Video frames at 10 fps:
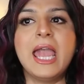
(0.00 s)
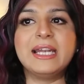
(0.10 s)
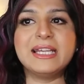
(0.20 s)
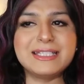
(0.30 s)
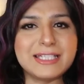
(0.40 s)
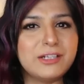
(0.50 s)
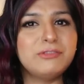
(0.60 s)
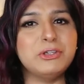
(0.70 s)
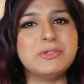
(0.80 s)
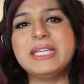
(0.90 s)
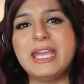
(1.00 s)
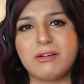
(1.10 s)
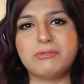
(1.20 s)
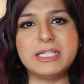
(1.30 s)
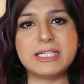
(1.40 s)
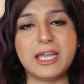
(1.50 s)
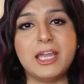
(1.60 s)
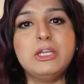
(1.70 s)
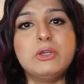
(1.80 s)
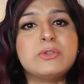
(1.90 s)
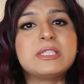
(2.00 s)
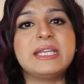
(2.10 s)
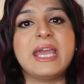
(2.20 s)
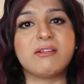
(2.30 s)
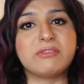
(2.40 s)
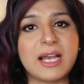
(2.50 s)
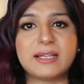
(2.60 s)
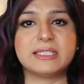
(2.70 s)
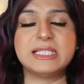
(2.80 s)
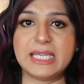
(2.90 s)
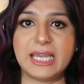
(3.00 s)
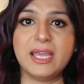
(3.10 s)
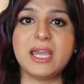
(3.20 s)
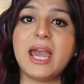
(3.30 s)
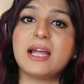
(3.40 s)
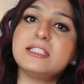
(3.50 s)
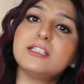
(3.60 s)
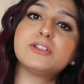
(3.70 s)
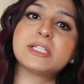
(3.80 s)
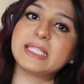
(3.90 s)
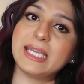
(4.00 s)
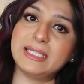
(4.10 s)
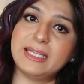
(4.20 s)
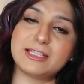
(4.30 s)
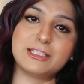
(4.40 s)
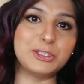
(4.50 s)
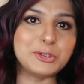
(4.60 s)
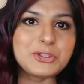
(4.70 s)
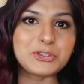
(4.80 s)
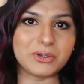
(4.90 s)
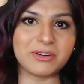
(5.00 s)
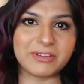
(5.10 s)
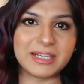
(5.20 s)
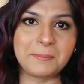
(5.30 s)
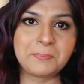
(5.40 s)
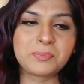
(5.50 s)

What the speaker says: and instead of using every day, use it every other day until your skin gets used to it.